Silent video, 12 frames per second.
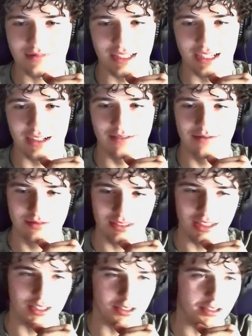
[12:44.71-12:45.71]
Yeah.
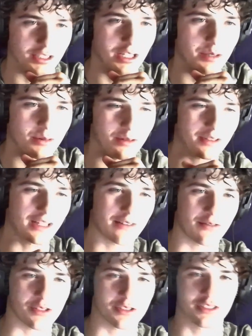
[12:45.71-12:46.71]
Understandable. Yeah,
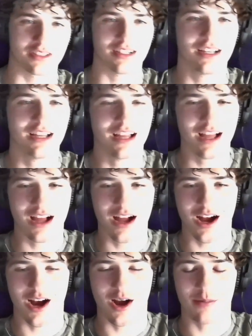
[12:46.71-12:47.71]
for sure.
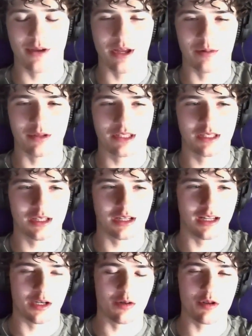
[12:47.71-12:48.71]
And with
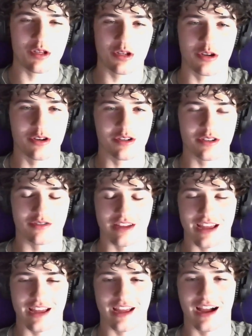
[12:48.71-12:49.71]
the new surge of
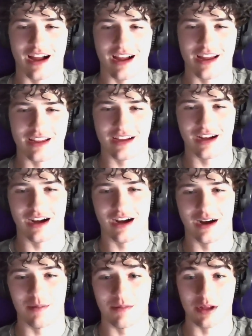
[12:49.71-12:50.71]
AI
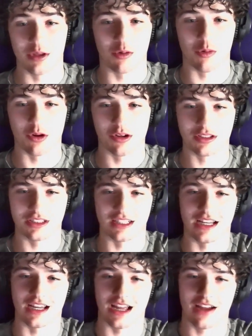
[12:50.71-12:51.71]
in the world
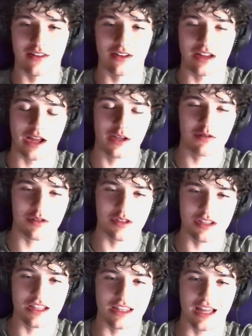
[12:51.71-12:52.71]
today, how do you
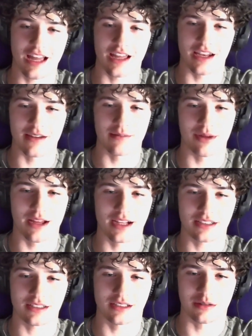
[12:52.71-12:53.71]
see that
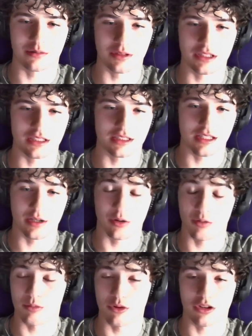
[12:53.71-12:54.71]
impacting real estate
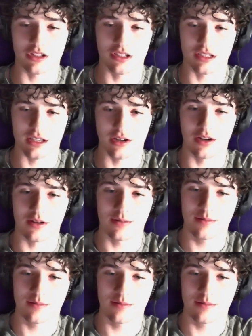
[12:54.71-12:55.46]
or mortgages at all?